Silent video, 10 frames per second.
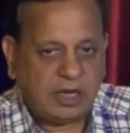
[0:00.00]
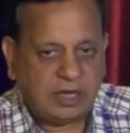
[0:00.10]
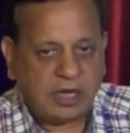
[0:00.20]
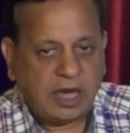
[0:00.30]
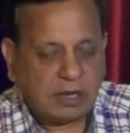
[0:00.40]

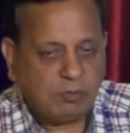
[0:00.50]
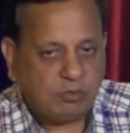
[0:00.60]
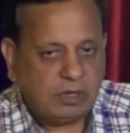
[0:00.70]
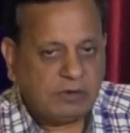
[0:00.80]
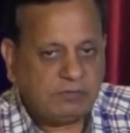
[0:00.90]

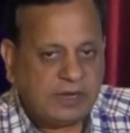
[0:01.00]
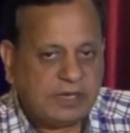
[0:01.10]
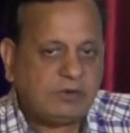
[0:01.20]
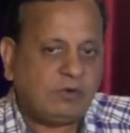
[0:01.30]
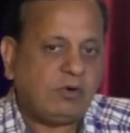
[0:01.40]
hormonal
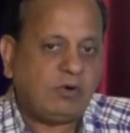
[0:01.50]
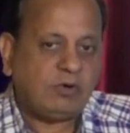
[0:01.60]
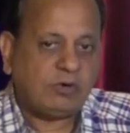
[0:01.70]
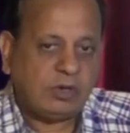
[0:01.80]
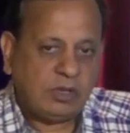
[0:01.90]
effect or
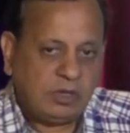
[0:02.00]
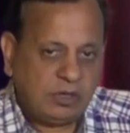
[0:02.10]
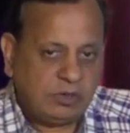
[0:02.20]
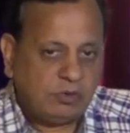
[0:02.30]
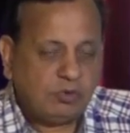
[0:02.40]

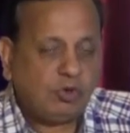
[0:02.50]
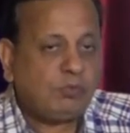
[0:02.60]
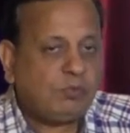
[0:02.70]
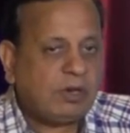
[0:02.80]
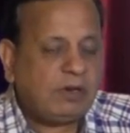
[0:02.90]

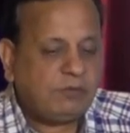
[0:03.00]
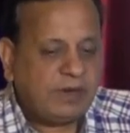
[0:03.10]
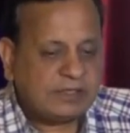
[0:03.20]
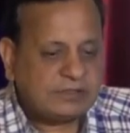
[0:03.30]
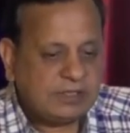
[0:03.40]
neurohumoral
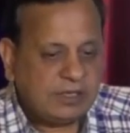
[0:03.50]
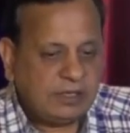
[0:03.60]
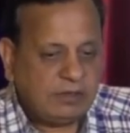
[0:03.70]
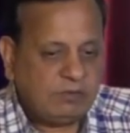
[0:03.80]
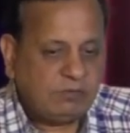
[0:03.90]
effects
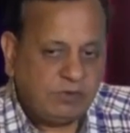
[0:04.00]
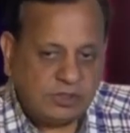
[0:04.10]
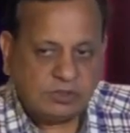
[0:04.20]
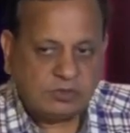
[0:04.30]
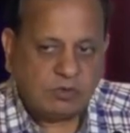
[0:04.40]

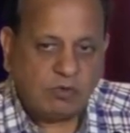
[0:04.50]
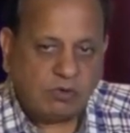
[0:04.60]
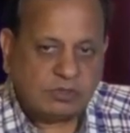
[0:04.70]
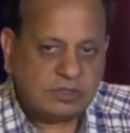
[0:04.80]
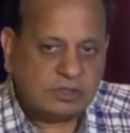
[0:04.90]
which
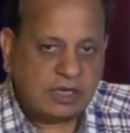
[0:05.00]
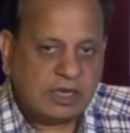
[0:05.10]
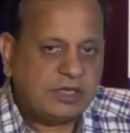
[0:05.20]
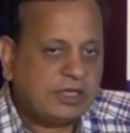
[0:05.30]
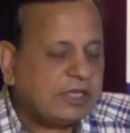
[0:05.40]
causes
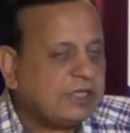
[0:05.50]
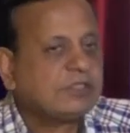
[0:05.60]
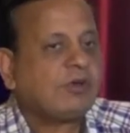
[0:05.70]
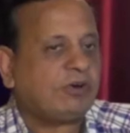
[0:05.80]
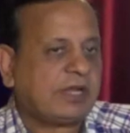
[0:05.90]
a
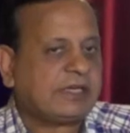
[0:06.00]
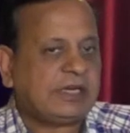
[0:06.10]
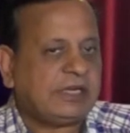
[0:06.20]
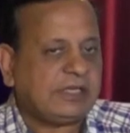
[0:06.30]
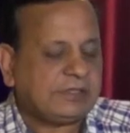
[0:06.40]
decreased
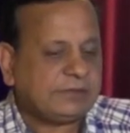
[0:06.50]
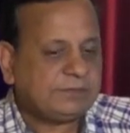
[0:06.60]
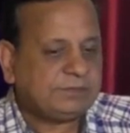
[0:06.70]
contractility.